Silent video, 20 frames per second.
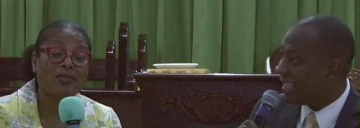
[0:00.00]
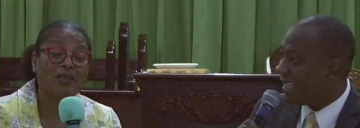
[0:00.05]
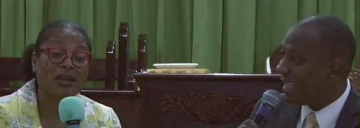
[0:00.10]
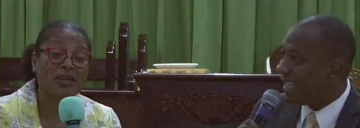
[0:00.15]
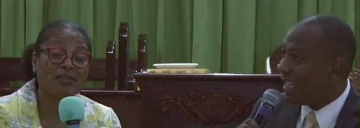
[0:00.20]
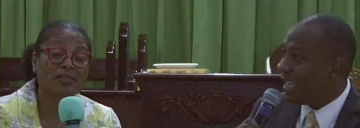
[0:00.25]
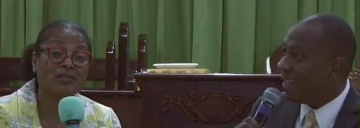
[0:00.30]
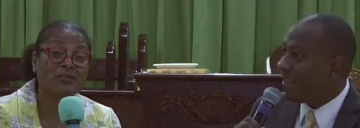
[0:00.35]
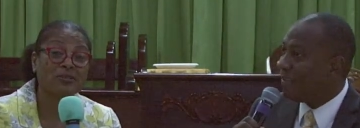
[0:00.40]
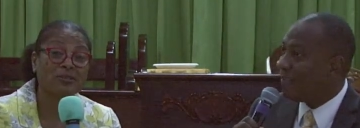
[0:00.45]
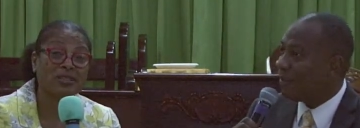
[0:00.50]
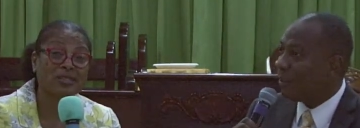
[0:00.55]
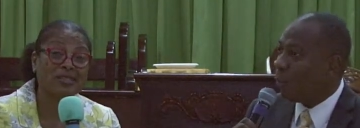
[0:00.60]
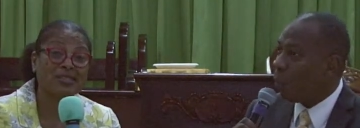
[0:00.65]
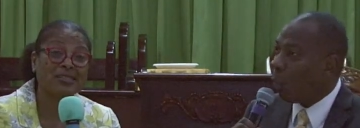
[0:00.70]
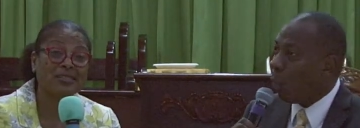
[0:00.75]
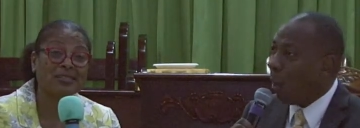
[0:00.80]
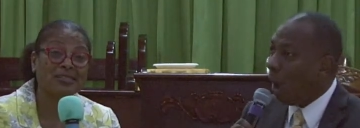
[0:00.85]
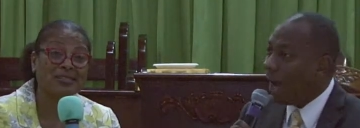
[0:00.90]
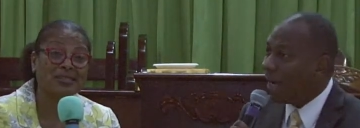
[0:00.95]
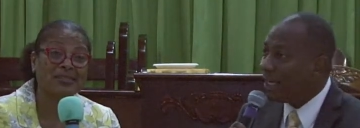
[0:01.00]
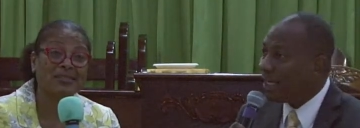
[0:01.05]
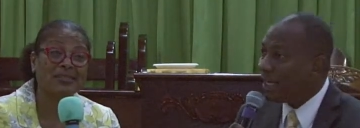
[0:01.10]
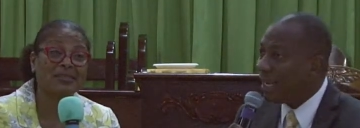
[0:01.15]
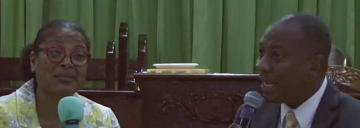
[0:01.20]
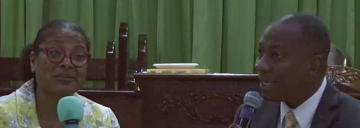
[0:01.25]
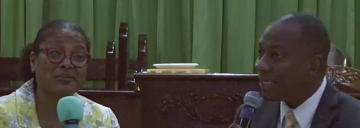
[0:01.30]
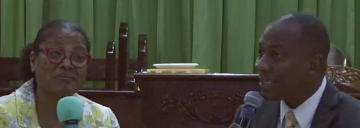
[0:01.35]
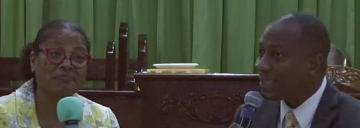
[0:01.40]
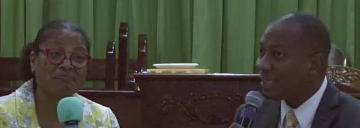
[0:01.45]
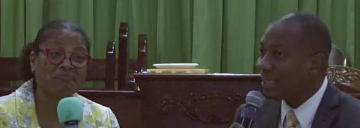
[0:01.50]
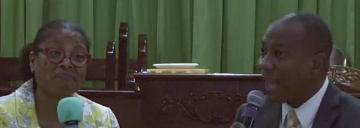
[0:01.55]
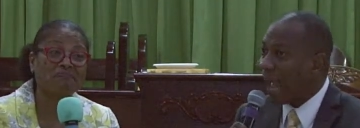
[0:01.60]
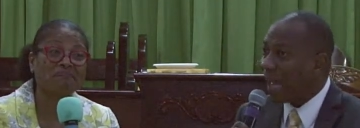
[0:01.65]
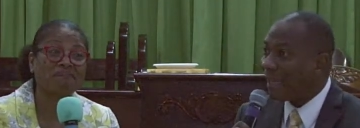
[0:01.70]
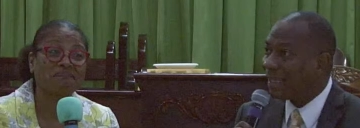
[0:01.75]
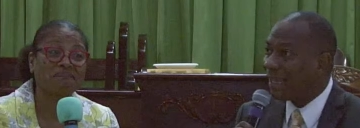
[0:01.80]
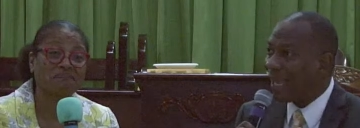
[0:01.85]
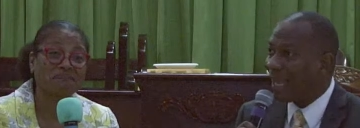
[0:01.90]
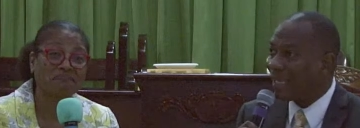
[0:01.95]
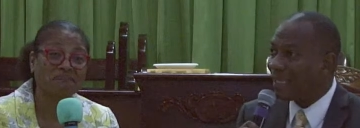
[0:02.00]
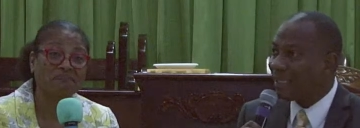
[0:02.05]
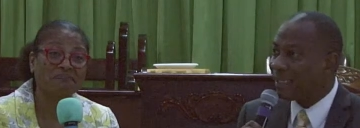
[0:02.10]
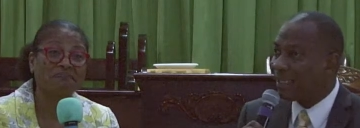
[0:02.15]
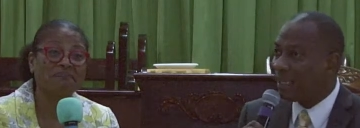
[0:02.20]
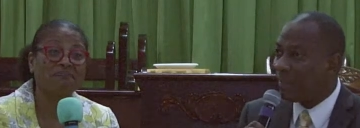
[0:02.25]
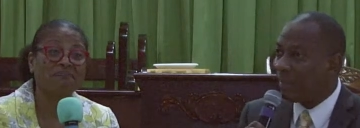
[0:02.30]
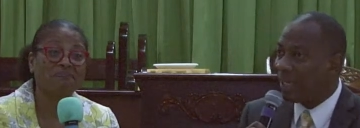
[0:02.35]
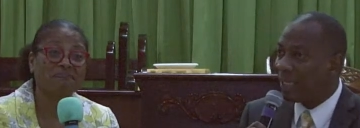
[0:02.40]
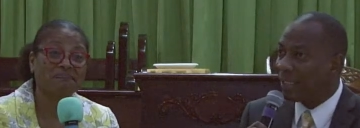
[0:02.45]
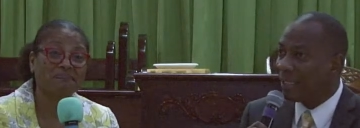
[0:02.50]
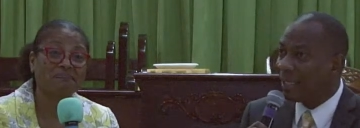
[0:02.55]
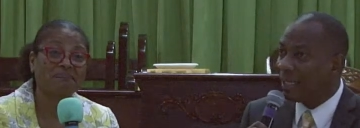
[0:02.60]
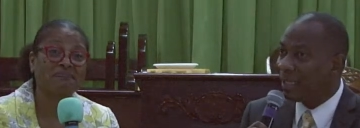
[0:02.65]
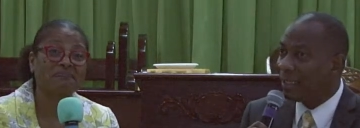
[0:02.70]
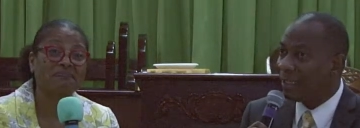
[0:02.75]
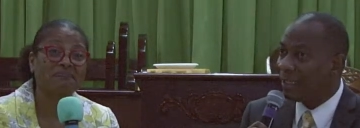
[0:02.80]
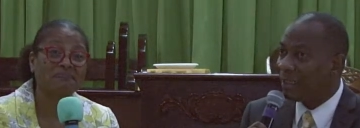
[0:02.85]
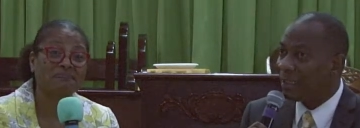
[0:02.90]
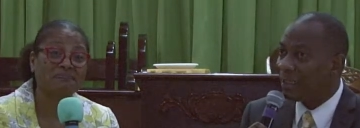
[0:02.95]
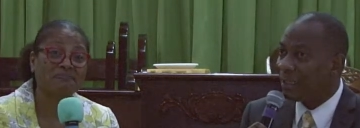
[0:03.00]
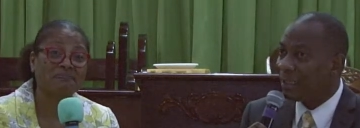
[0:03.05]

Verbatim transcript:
Speaker 1: That's right. The oneness that exhibited